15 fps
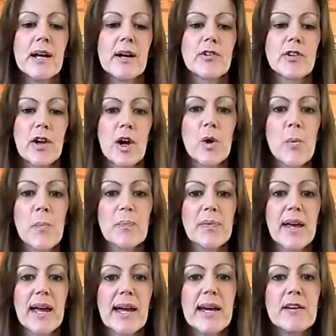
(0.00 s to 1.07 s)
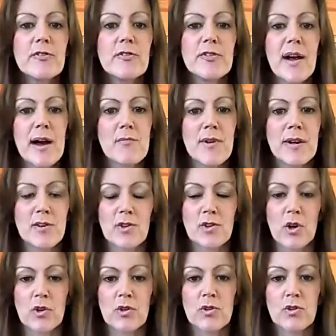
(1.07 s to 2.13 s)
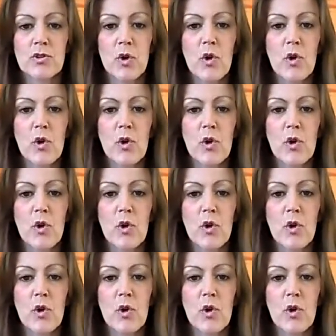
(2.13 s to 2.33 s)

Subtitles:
So if that restaurant